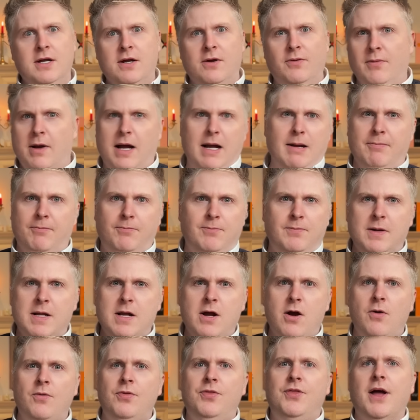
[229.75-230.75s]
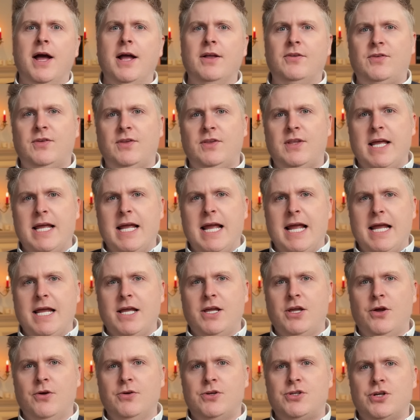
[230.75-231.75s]
that the
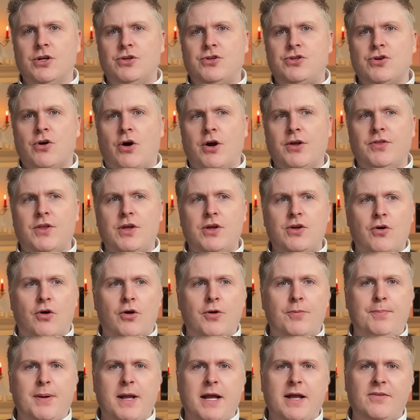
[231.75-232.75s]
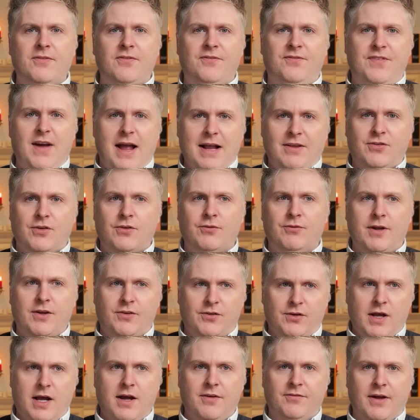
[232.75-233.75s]
EU should join the European Veterinary
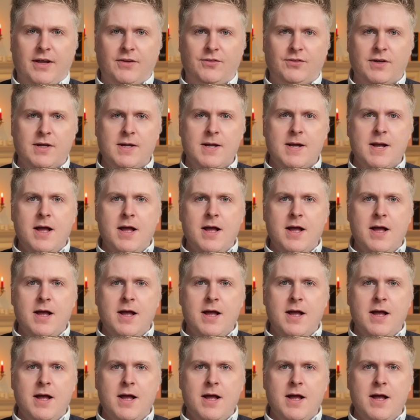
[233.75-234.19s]
Service.